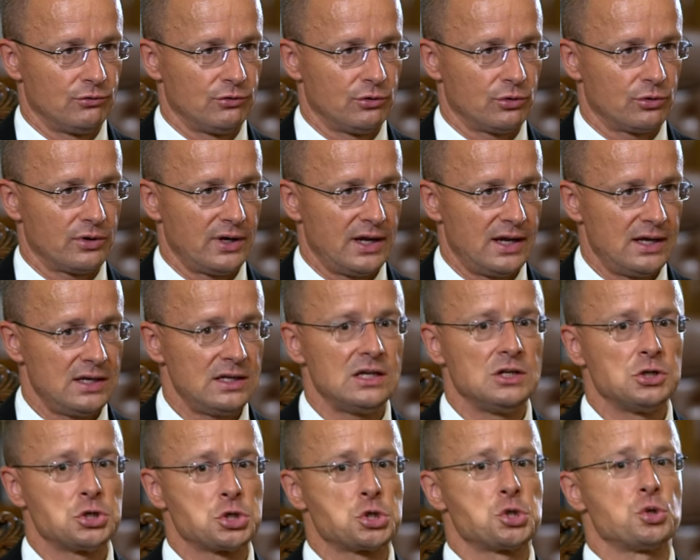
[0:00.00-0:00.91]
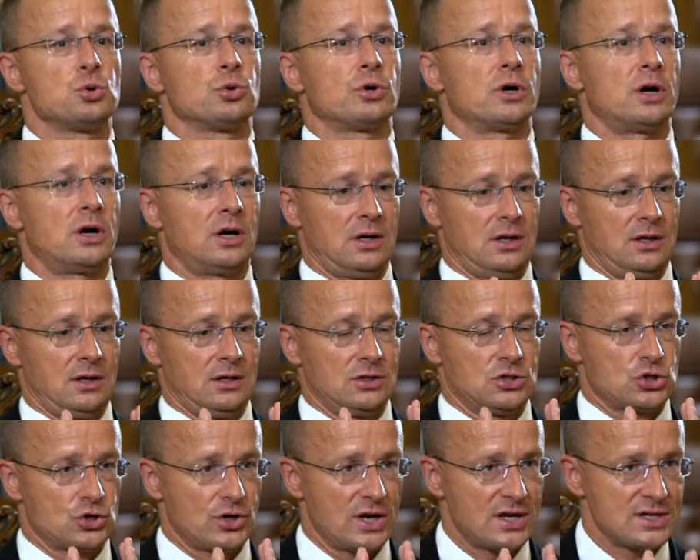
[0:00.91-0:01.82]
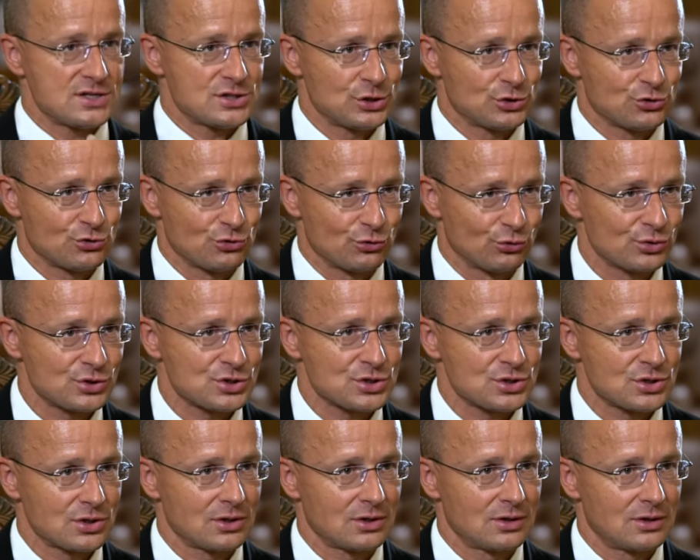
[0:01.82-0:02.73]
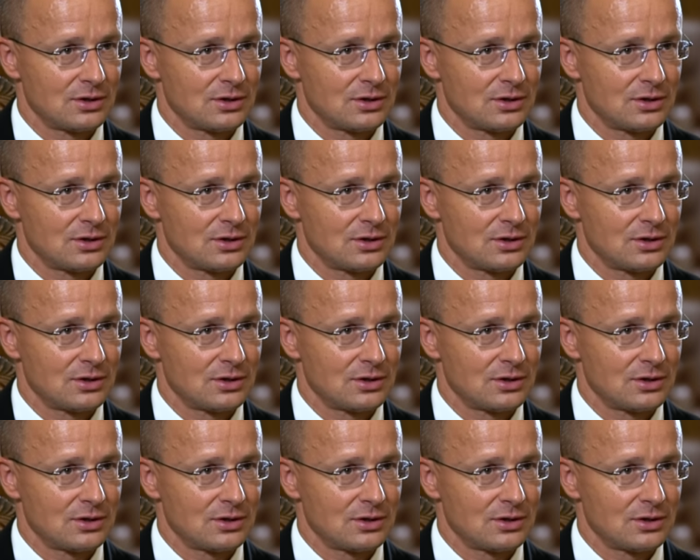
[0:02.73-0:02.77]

Ukraine ensure transit routes